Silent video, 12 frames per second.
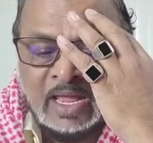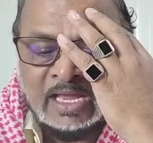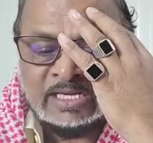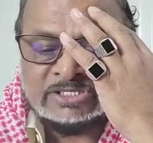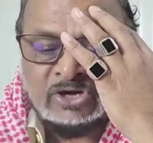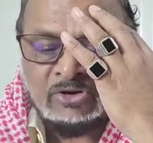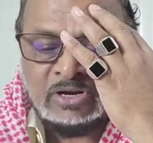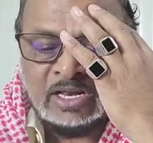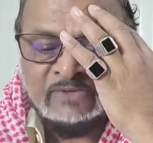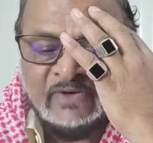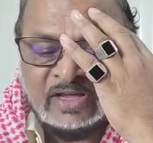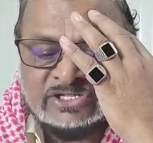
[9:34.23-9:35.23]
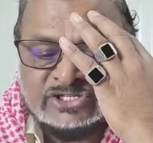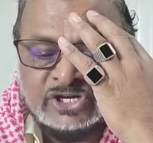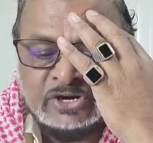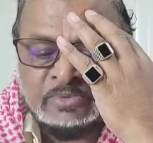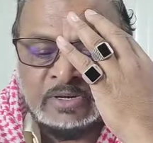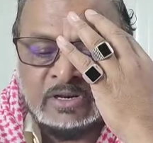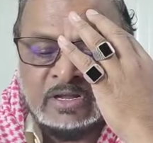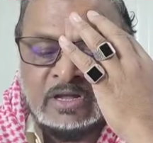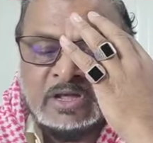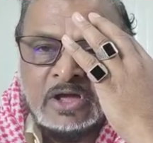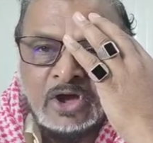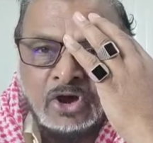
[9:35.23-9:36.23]
He is currently vice chairman
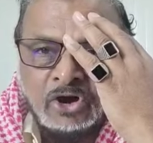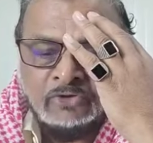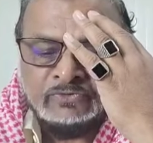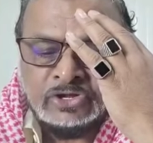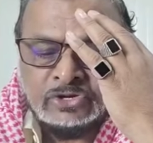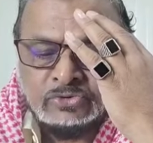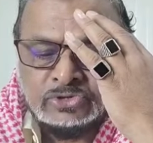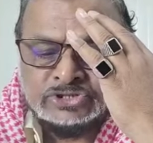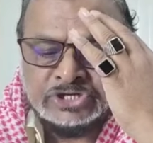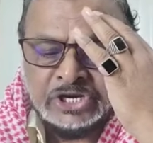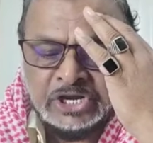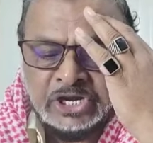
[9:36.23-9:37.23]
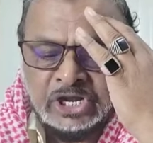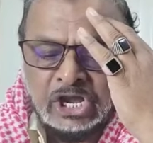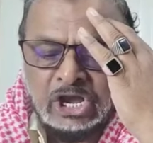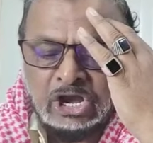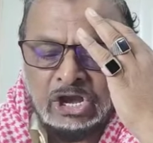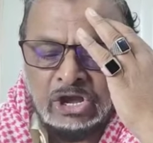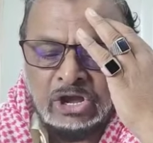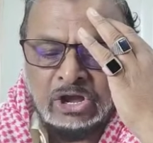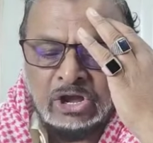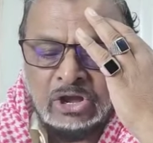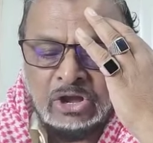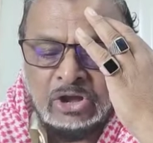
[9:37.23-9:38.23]
of the UG
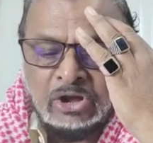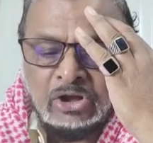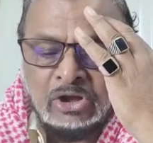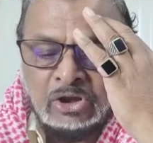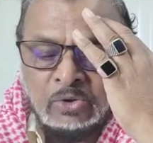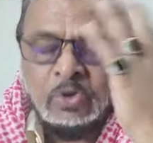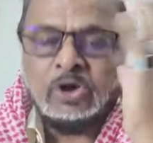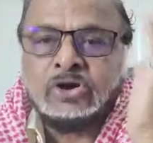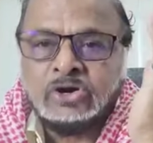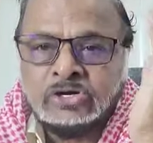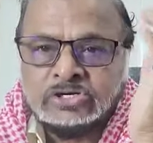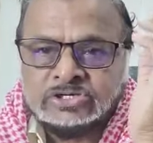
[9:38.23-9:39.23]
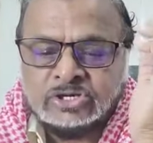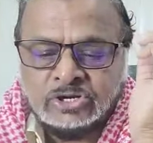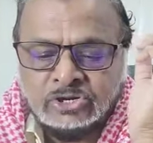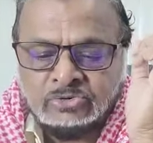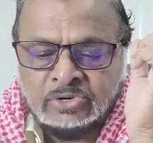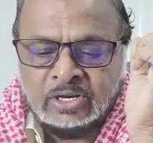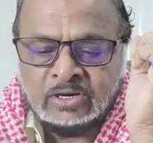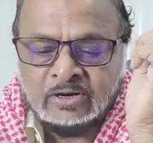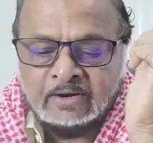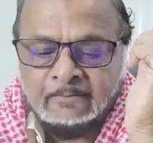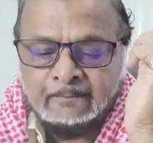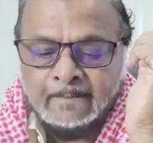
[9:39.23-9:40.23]
Workers Union.